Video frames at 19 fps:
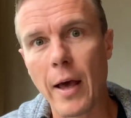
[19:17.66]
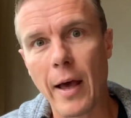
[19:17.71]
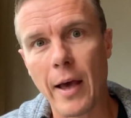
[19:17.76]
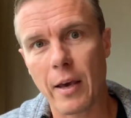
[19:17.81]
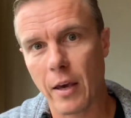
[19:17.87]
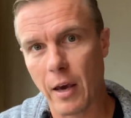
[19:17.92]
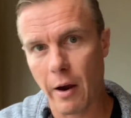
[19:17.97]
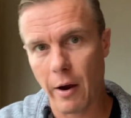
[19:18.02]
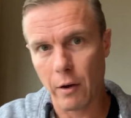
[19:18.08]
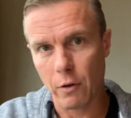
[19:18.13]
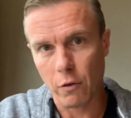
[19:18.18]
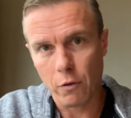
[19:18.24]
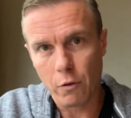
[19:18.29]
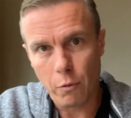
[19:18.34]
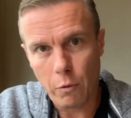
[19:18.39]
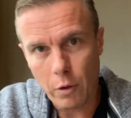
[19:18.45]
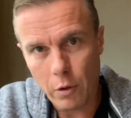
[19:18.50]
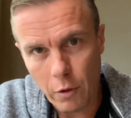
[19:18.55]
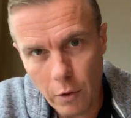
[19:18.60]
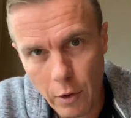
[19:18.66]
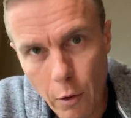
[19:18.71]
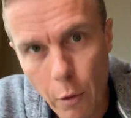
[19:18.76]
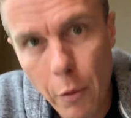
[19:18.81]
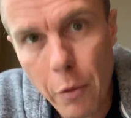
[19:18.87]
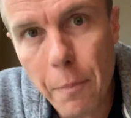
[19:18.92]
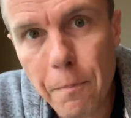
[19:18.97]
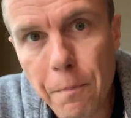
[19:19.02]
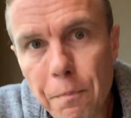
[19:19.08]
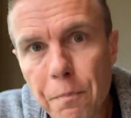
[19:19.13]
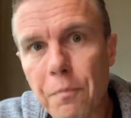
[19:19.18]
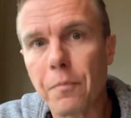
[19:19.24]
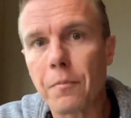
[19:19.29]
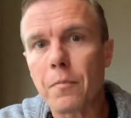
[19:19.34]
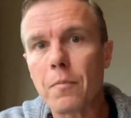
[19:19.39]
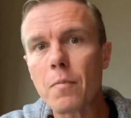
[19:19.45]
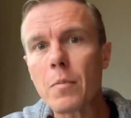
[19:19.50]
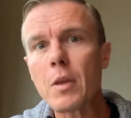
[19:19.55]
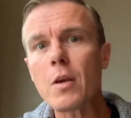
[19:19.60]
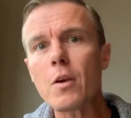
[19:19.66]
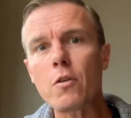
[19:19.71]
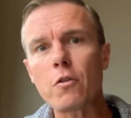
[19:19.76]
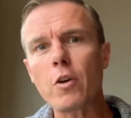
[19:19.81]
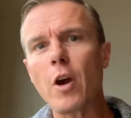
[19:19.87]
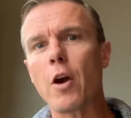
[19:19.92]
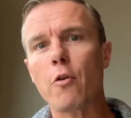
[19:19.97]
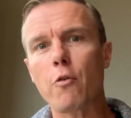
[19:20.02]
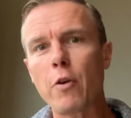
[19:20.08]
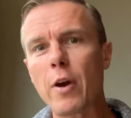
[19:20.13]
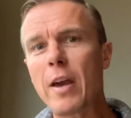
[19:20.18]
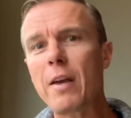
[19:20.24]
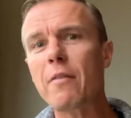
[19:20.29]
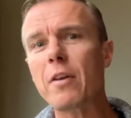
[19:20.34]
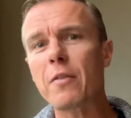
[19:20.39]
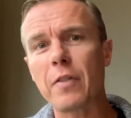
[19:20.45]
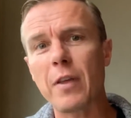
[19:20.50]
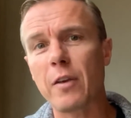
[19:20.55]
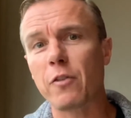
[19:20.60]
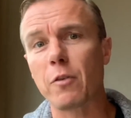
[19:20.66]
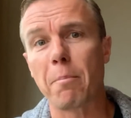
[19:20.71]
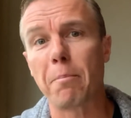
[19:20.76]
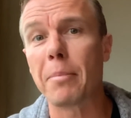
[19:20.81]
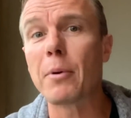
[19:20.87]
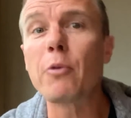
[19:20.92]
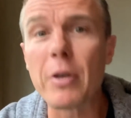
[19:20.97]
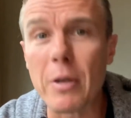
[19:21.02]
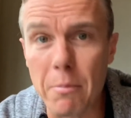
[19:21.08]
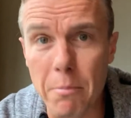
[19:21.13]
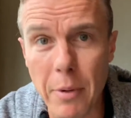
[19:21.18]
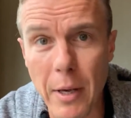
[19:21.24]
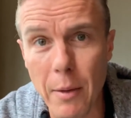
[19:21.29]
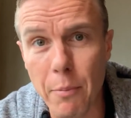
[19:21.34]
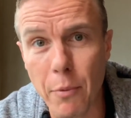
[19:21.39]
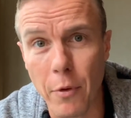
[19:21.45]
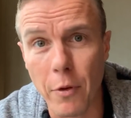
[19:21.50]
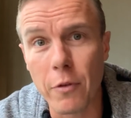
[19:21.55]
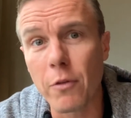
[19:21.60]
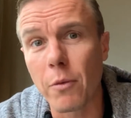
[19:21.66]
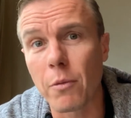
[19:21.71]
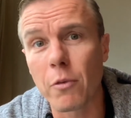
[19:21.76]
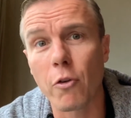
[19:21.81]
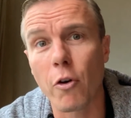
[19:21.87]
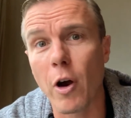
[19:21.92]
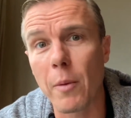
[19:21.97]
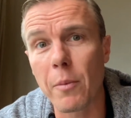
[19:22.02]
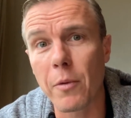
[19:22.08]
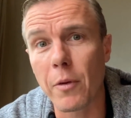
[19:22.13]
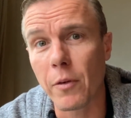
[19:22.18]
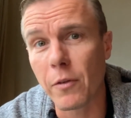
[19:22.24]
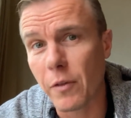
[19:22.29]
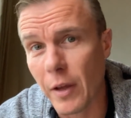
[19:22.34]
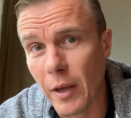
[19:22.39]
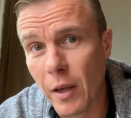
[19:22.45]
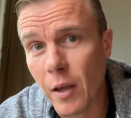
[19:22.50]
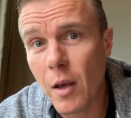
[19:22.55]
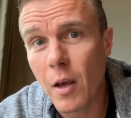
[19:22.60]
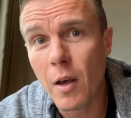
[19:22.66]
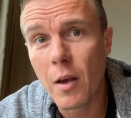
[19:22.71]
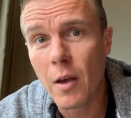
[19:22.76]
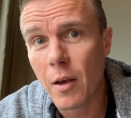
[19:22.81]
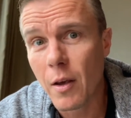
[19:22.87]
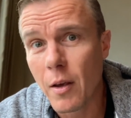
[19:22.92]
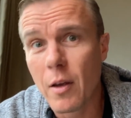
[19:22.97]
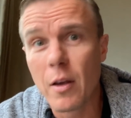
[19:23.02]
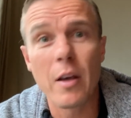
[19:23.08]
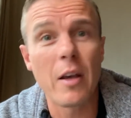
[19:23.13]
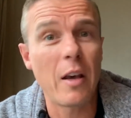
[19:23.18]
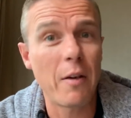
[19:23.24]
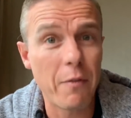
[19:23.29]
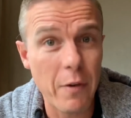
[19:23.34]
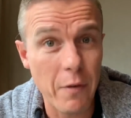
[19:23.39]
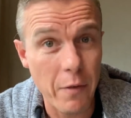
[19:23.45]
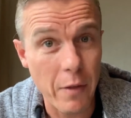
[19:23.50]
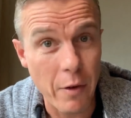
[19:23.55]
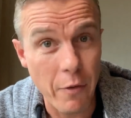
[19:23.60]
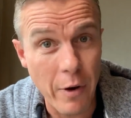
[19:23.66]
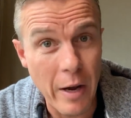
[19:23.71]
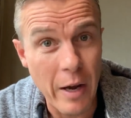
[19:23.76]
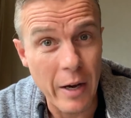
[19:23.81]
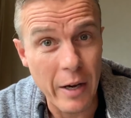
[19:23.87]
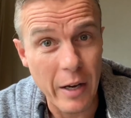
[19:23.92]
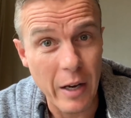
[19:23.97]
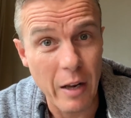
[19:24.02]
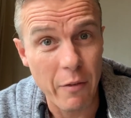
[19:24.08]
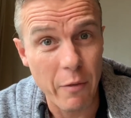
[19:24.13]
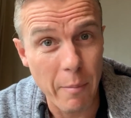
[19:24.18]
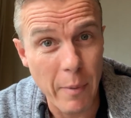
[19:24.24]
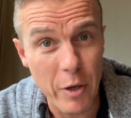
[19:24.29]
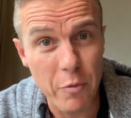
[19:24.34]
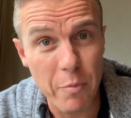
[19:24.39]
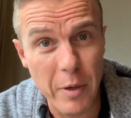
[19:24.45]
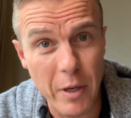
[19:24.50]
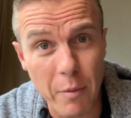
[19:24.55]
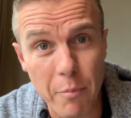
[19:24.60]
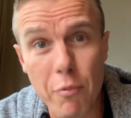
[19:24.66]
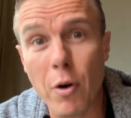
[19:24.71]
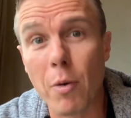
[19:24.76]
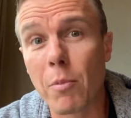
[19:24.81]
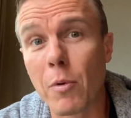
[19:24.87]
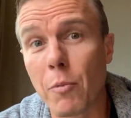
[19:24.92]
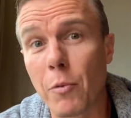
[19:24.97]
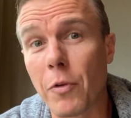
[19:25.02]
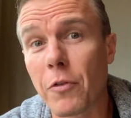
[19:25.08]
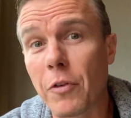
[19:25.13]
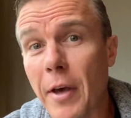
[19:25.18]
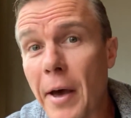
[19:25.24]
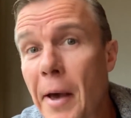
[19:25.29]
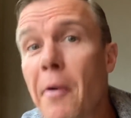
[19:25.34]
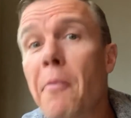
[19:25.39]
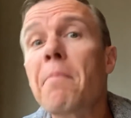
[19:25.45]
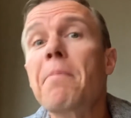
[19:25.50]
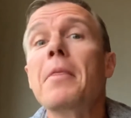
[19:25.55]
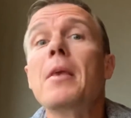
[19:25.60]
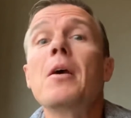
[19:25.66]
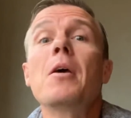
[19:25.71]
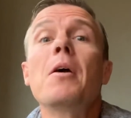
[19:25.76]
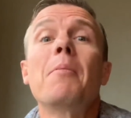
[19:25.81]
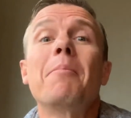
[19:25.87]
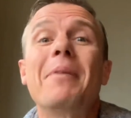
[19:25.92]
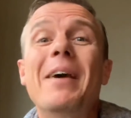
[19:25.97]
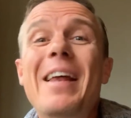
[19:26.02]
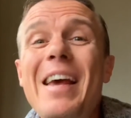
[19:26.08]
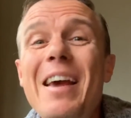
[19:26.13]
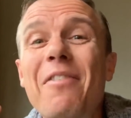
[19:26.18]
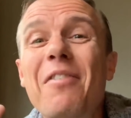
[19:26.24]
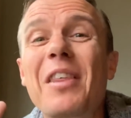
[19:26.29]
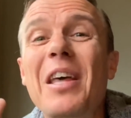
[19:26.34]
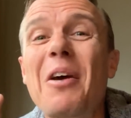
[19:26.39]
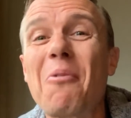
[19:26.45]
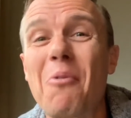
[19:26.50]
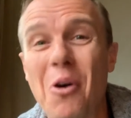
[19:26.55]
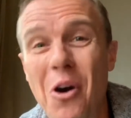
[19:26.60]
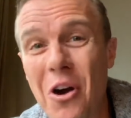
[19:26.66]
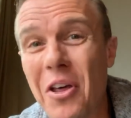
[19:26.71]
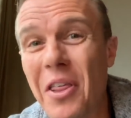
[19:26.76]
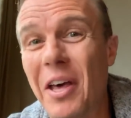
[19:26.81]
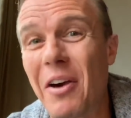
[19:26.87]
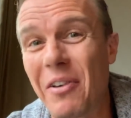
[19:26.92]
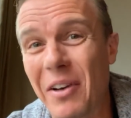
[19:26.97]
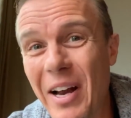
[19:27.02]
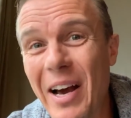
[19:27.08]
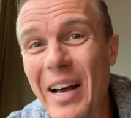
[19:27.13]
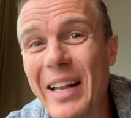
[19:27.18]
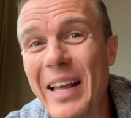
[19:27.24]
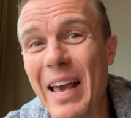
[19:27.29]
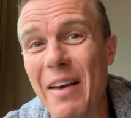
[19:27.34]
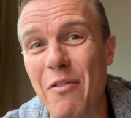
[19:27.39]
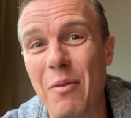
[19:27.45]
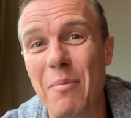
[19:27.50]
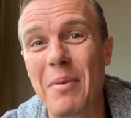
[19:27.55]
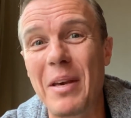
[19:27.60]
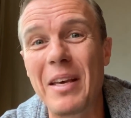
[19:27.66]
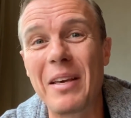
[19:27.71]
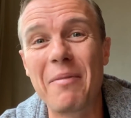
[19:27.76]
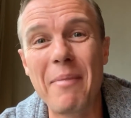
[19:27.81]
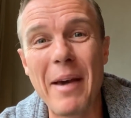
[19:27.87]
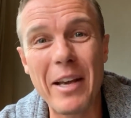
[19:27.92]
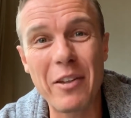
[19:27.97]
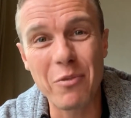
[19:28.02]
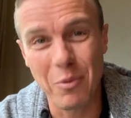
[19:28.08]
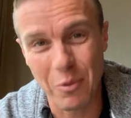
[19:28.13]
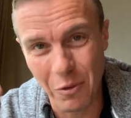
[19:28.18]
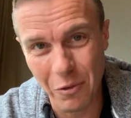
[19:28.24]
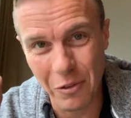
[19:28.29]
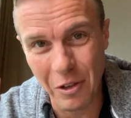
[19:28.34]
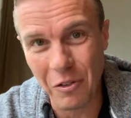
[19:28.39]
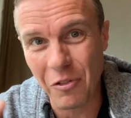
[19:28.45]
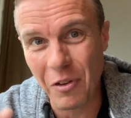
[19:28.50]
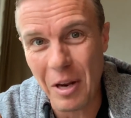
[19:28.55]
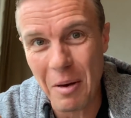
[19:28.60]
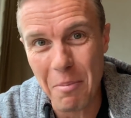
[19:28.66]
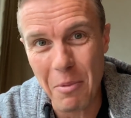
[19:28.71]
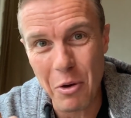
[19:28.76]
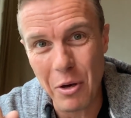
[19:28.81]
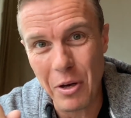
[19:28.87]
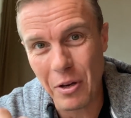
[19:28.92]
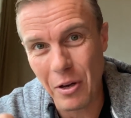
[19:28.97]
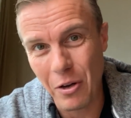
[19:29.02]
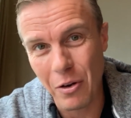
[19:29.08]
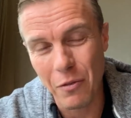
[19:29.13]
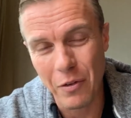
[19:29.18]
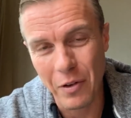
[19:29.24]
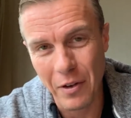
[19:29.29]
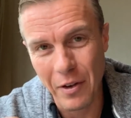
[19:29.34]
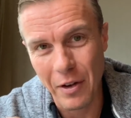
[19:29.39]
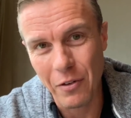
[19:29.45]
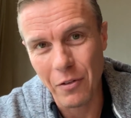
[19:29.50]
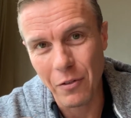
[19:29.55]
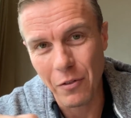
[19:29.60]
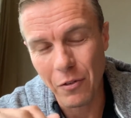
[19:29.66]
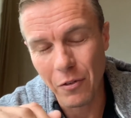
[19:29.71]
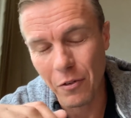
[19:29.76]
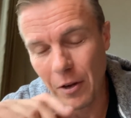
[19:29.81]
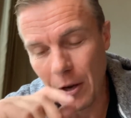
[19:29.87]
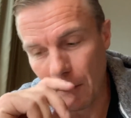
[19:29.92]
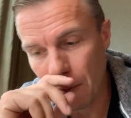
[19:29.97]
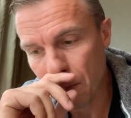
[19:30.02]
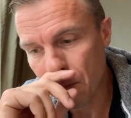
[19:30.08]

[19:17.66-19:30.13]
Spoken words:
characters that we've got to deal with. So even if there's 1 billion people that subscribe to this thing, if ever there are, I'm going to have a much bigger problem with scale. But if there were, there would only ever be a maximum of 16 million notifications to send.